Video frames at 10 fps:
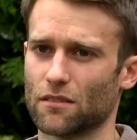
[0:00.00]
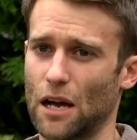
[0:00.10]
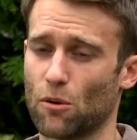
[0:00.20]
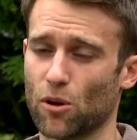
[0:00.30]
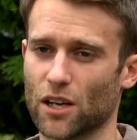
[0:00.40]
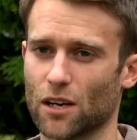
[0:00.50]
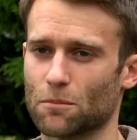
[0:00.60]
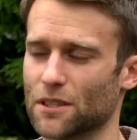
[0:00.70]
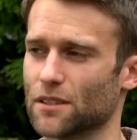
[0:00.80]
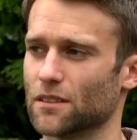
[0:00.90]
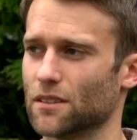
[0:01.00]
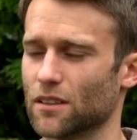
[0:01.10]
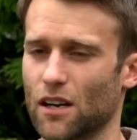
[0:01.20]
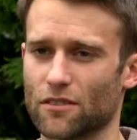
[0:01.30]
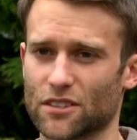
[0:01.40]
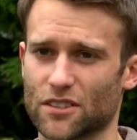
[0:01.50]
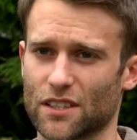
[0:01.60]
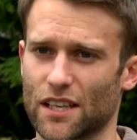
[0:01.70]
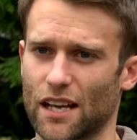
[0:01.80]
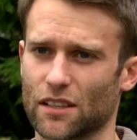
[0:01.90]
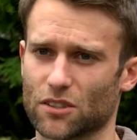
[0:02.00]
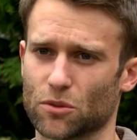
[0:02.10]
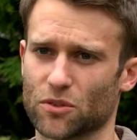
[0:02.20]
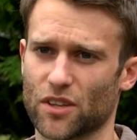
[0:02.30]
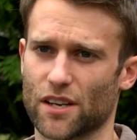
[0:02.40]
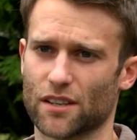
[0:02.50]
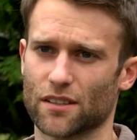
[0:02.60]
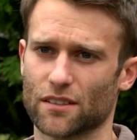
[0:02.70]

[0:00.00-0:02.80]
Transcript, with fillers: I woke up and obviously Alex was there,